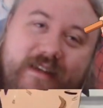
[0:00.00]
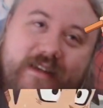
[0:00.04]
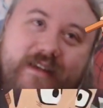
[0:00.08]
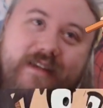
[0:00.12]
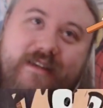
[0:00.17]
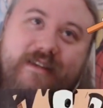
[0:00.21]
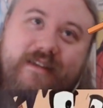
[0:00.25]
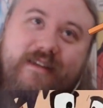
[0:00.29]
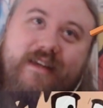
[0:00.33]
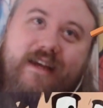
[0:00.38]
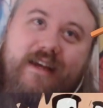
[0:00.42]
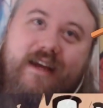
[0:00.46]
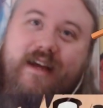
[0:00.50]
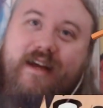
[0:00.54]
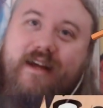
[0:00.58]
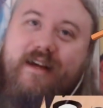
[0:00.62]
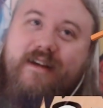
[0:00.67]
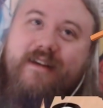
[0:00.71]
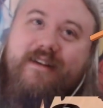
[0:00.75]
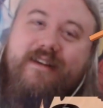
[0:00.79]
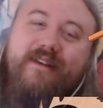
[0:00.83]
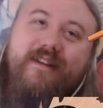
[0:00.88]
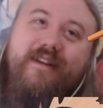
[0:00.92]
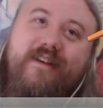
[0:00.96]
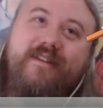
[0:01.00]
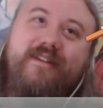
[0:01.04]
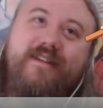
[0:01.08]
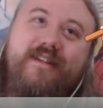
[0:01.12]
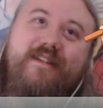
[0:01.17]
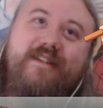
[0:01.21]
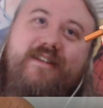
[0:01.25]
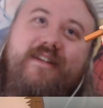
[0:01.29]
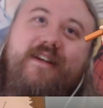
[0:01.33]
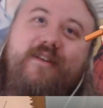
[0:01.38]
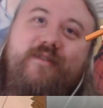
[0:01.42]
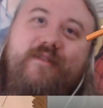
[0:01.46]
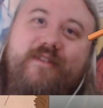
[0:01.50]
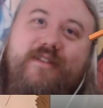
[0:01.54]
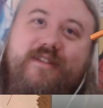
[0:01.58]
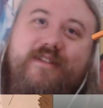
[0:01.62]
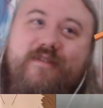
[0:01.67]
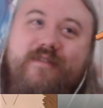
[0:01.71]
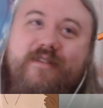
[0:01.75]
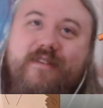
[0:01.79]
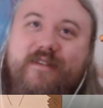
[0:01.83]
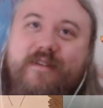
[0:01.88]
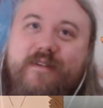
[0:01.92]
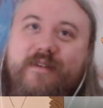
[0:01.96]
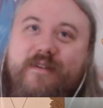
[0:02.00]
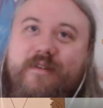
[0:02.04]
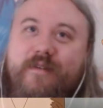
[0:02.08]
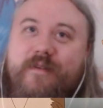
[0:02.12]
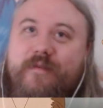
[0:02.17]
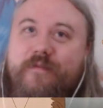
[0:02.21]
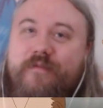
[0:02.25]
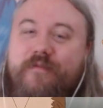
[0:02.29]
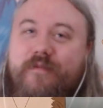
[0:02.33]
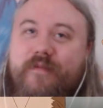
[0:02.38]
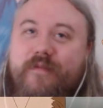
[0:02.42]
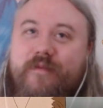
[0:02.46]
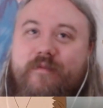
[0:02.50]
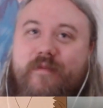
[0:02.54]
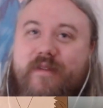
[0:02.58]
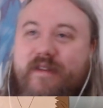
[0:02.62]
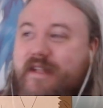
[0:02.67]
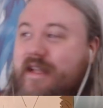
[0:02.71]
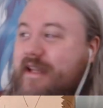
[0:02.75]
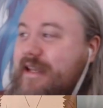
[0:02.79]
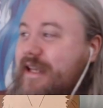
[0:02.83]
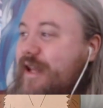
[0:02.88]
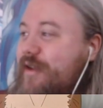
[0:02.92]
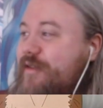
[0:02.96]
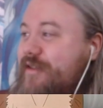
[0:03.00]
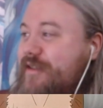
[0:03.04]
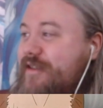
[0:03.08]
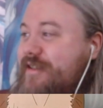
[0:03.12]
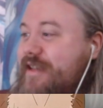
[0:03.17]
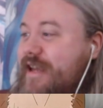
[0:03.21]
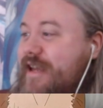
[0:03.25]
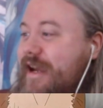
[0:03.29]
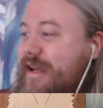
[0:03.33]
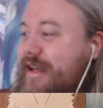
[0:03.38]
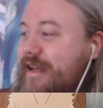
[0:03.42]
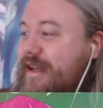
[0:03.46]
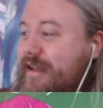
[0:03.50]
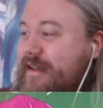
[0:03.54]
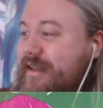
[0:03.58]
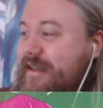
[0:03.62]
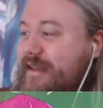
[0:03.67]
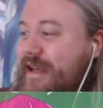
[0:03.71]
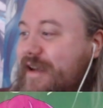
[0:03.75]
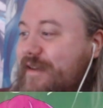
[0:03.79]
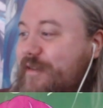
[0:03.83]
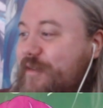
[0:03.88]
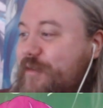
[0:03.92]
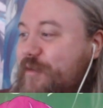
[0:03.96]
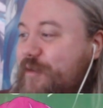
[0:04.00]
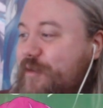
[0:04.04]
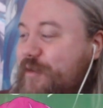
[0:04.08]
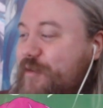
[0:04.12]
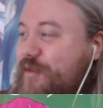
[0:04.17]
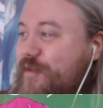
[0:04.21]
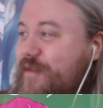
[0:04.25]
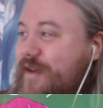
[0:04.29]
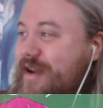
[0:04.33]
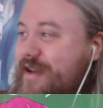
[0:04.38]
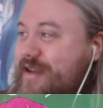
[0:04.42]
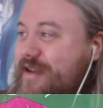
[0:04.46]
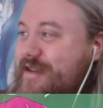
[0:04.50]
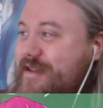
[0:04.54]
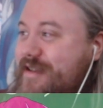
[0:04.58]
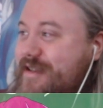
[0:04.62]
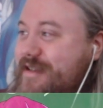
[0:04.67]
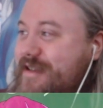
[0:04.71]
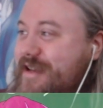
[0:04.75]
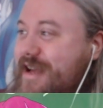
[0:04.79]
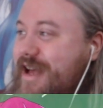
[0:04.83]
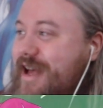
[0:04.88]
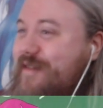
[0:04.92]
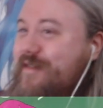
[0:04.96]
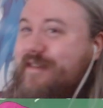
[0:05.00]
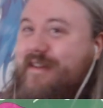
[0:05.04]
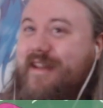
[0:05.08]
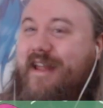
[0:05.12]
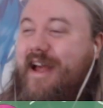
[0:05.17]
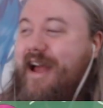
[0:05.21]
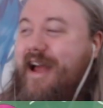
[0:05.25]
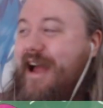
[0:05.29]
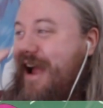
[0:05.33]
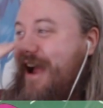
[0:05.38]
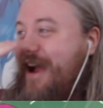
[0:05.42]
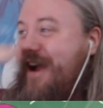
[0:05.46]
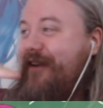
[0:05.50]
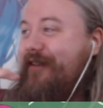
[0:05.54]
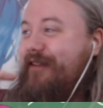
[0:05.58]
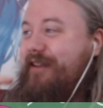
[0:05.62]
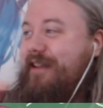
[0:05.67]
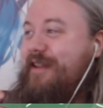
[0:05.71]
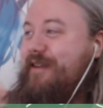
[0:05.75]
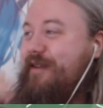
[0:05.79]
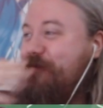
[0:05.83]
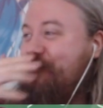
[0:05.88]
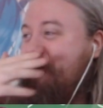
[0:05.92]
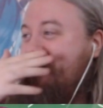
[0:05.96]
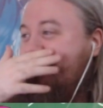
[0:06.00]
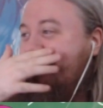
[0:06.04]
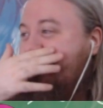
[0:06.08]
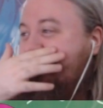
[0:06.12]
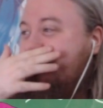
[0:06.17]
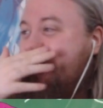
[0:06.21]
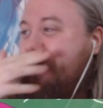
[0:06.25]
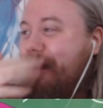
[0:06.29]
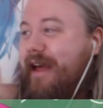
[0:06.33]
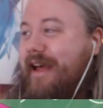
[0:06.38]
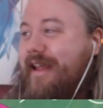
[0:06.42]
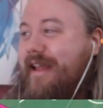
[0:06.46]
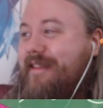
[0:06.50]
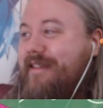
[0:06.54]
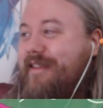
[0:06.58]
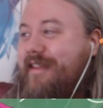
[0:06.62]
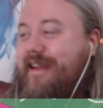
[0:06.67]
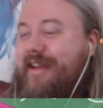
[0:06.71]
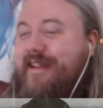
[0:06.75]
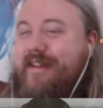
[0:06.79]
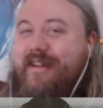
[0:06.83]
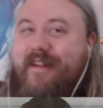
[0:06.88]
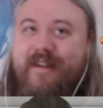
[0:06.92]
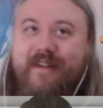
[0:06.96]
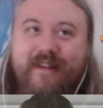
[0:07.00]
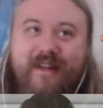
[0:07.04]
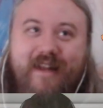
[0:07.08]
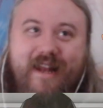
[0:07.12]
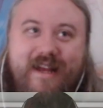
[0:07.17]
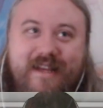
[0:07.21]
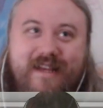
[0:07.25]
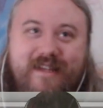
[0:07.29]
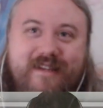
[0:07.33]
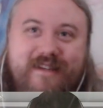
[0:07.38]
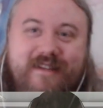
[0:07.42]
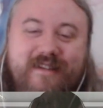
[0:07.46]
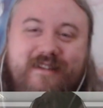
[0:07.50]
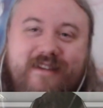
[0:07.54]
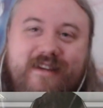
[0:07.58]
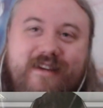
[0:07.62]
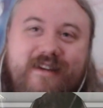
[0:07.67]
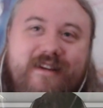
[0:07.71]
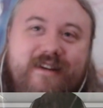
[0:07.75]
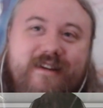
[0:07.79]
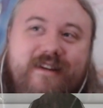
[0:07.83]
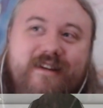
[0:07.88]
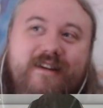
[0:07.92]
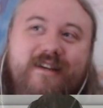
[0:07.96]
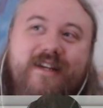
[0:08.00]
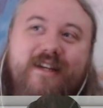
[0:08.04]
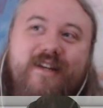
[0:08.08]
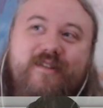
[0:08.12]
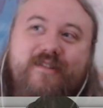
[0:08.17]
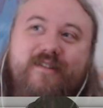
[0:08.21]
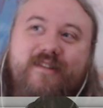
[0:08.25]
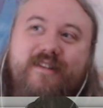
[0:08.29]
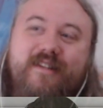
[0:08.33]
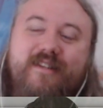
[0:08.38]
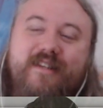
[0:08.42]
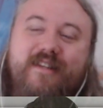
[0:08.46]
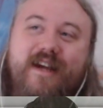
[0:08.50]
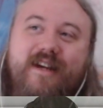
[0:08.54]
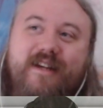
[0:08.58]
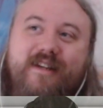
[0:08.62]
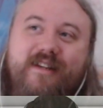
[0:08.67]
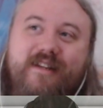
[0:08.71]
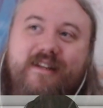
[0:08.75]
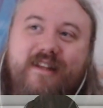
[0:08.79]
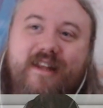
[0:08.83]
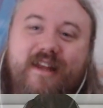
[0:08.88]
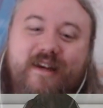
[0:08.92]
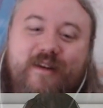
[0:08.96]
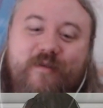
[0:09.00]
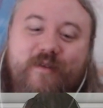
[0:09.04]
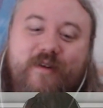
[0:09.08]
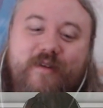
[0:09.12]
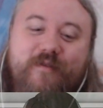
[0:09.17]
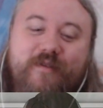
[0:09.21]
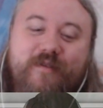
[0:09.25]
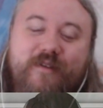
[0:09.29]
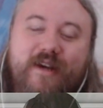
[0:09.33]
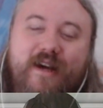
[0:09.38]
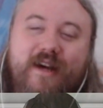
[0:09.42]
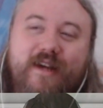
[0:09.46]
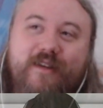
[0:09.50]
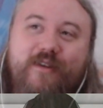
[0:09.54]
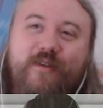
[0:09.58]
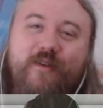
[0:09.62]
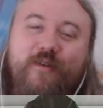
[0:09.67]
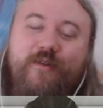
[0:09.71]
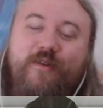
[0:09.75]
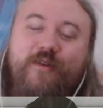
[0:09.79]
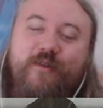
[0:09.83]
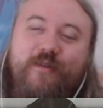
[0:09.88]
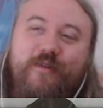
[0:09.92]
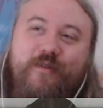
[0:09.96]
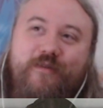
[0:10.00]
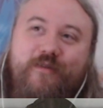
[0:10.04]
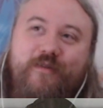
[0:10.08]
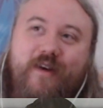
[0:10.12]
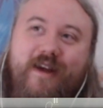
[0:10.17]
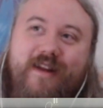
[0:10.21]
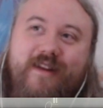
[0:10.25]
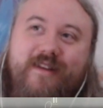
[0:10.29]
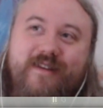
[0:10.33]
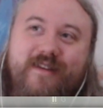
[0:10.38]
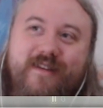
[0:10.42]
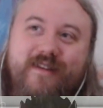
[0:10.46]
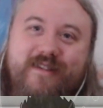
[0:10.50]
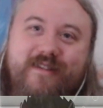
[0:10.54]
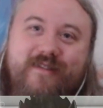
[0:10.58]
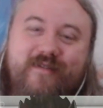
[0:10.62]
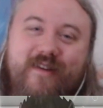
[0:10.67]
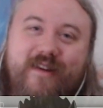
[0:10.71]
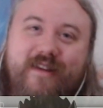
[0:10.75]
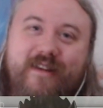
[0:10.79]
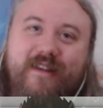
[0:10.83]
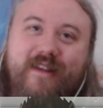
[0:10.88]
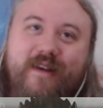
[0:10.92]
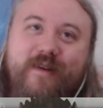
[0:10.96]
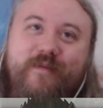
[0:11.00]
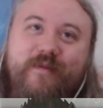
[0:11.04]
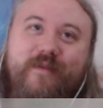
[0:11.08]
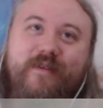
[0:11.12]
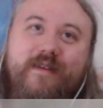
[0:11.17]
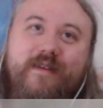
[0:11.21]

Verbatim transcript: Yeah, no, she's gonna watch... Men that guy looks exactly like the guy from Tokyo Revengers. Yeah, with the hair, the bullet, and the glasses. It's exactly like one of the guys in Tokyo Revengers, straight up.